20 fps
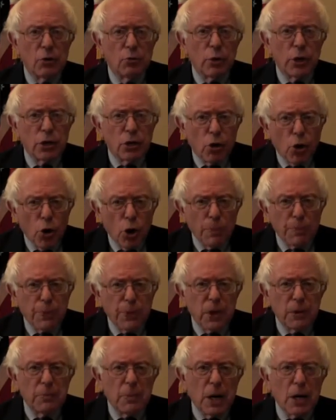when
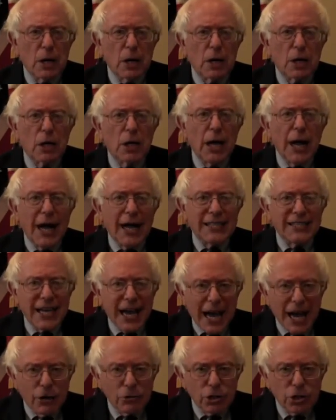corporate America has
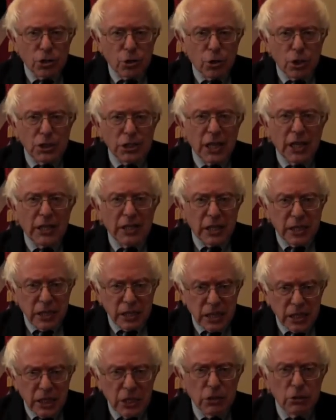outsourced and
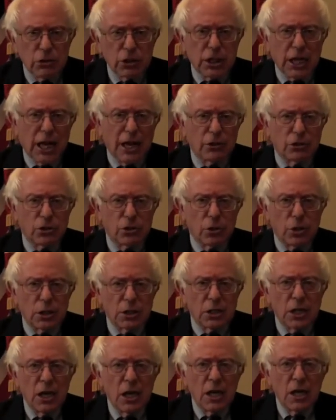continues to
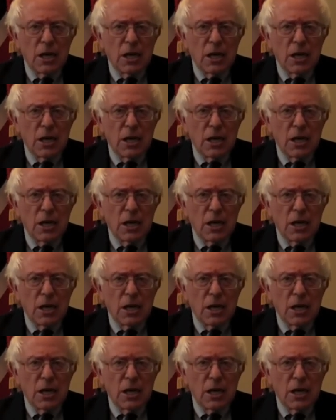outsource